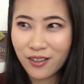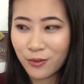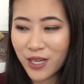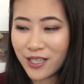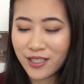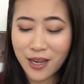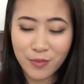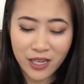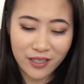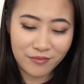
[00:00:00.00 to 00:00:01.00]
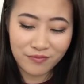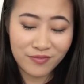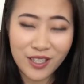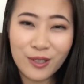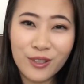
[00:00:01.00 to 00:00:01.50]
Otherwise, I might,
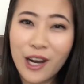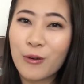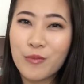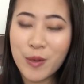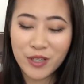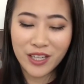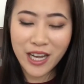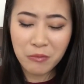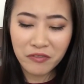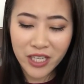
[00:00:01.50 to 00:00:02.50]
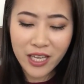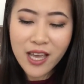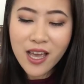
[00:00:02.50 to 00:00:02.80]
you know, now remember the name of it.